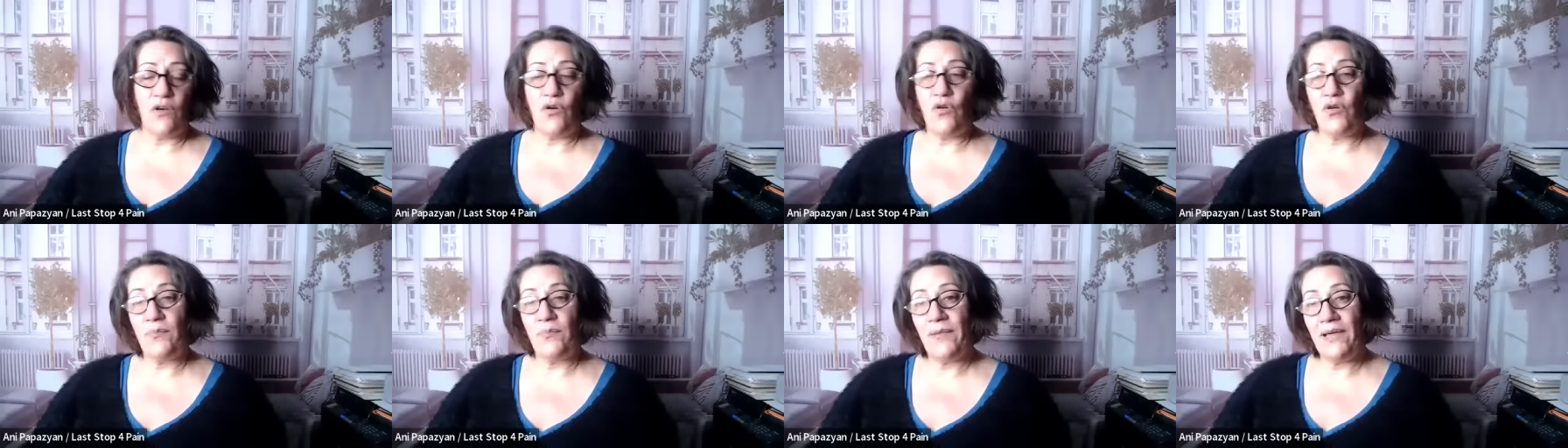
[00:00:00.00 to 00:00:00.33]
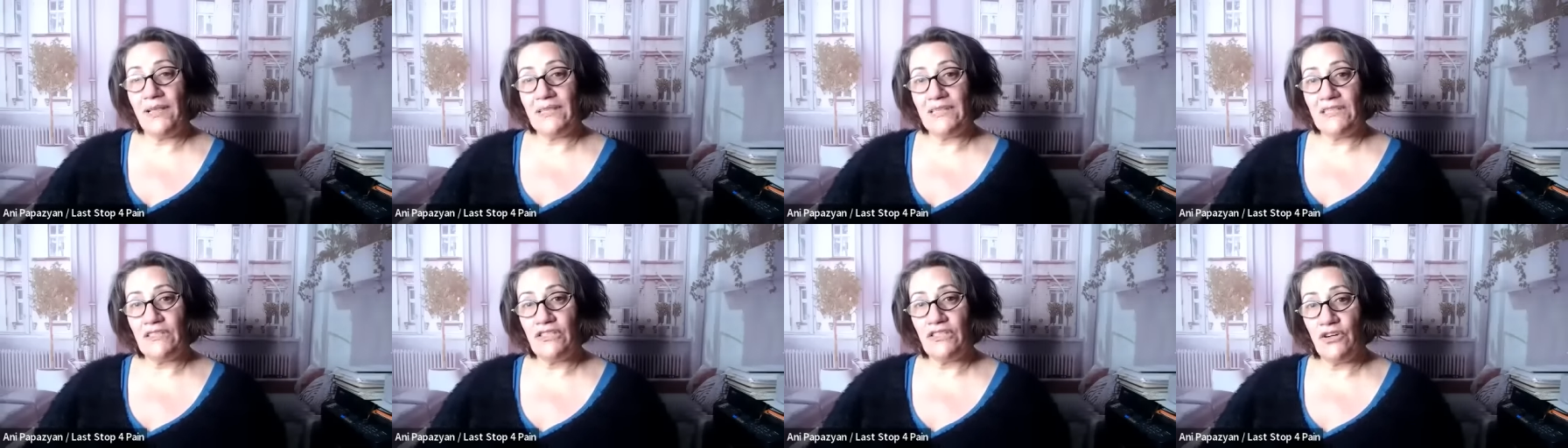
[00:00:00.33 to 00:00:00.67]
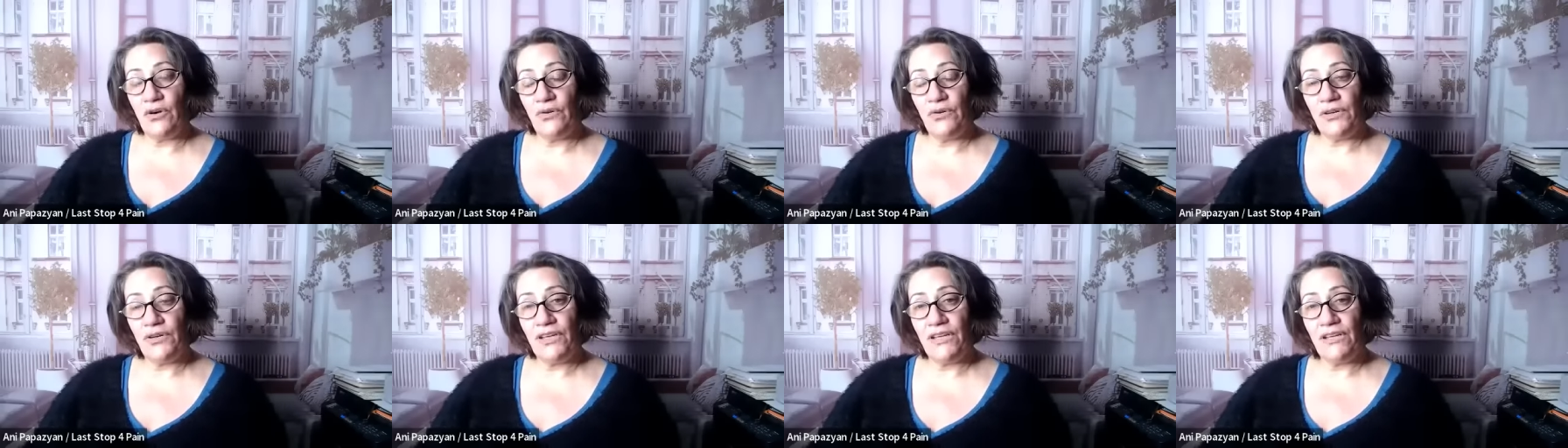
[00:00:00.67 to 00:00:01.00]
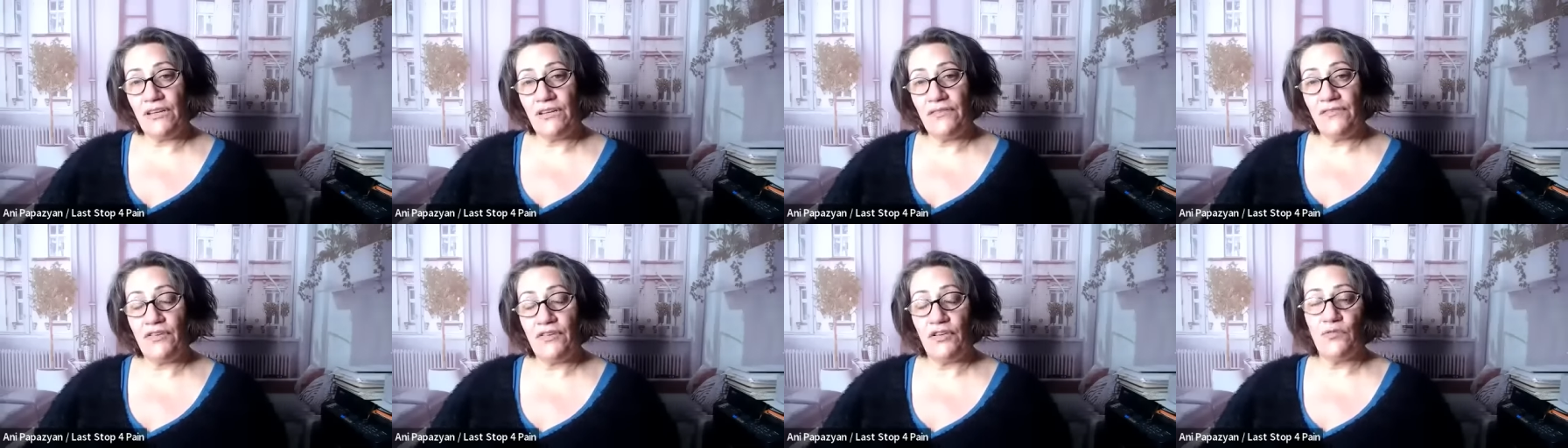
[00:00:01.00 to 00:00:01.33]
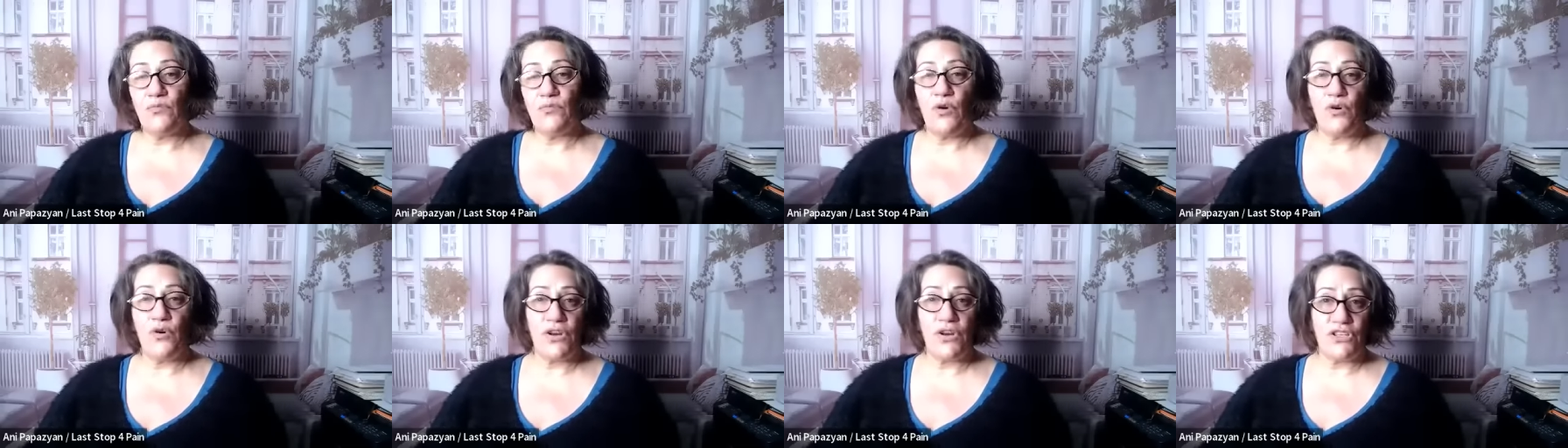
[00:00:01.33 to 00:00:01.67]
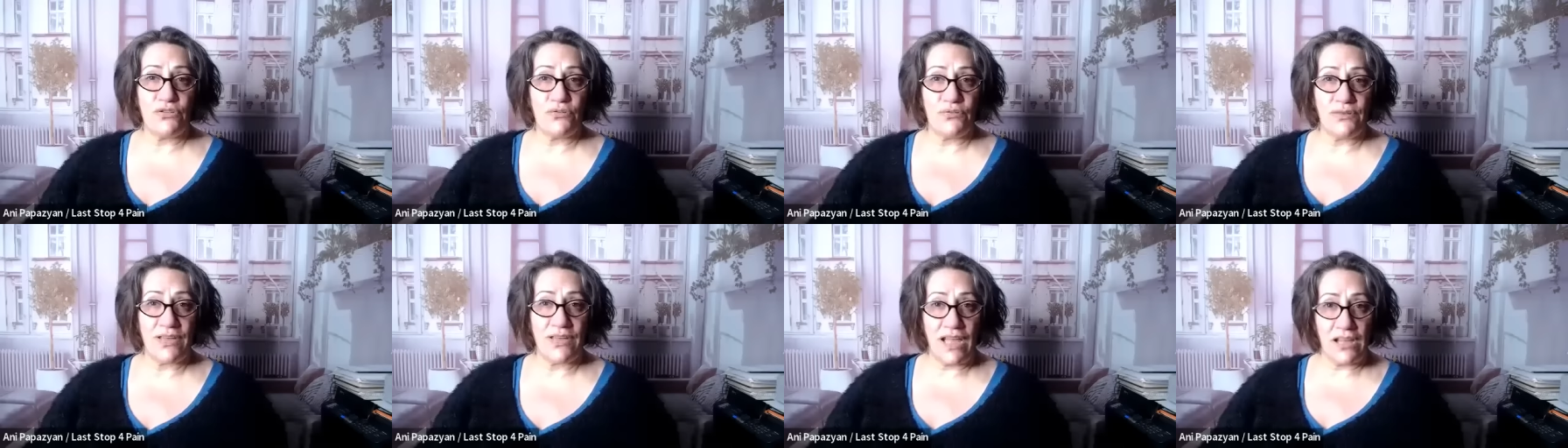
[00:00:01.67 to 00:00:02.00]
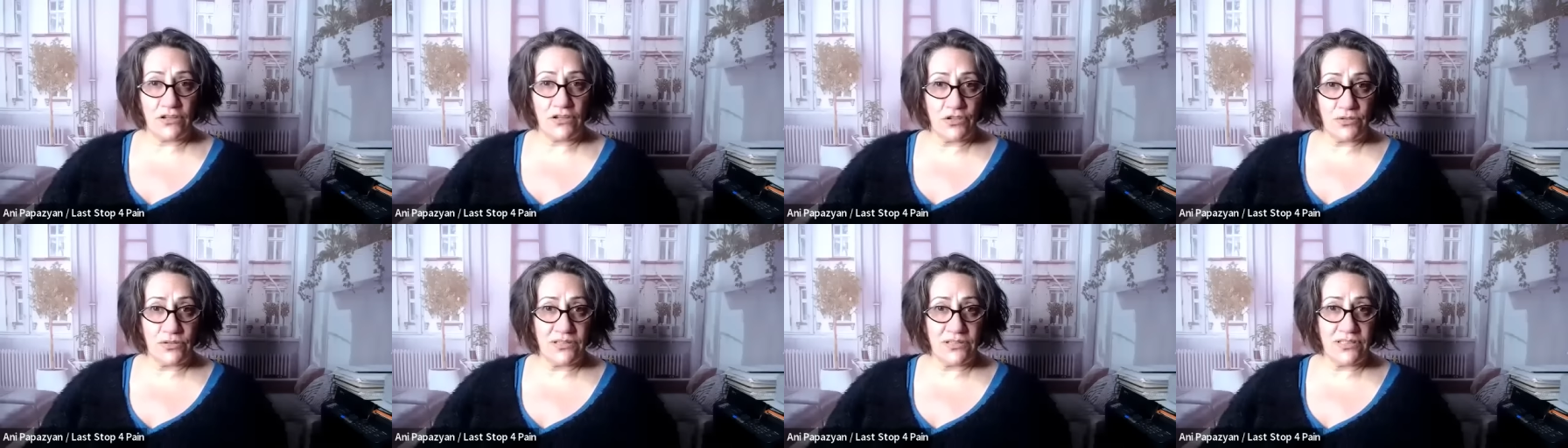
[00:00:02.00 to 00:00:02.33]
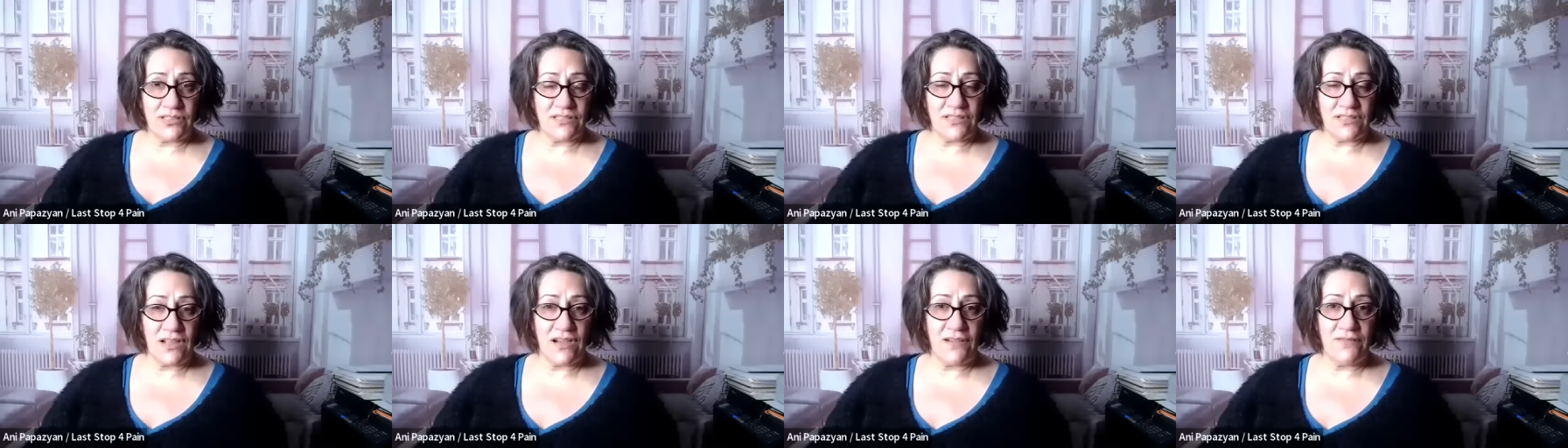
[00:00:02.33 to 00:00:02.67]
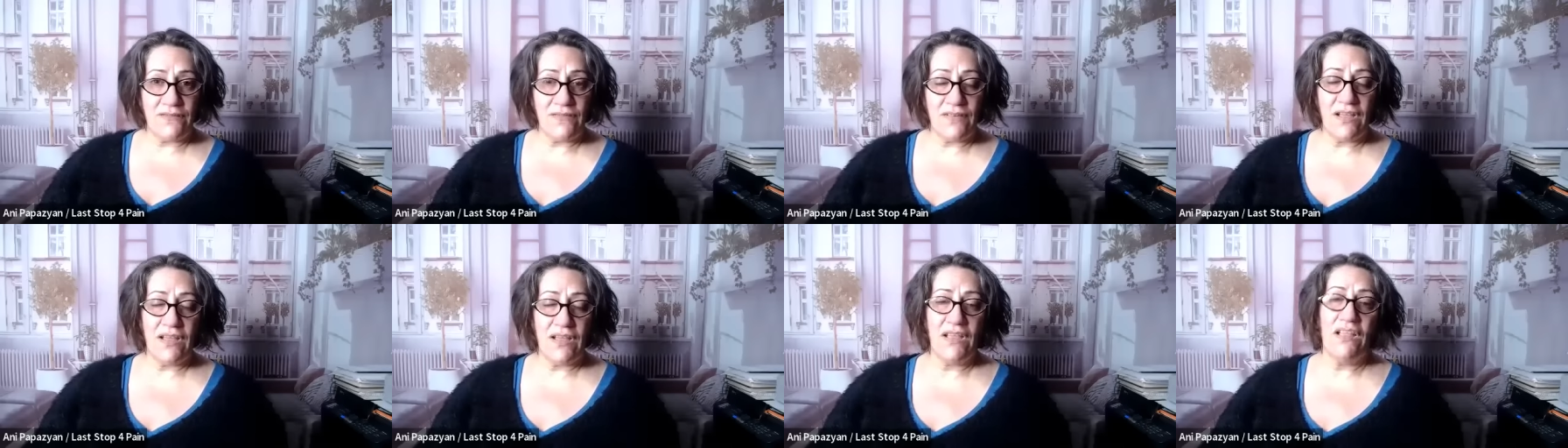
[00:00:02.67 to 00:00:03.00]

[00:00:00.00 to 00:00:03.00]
or melatonin if you're more into natural stuff.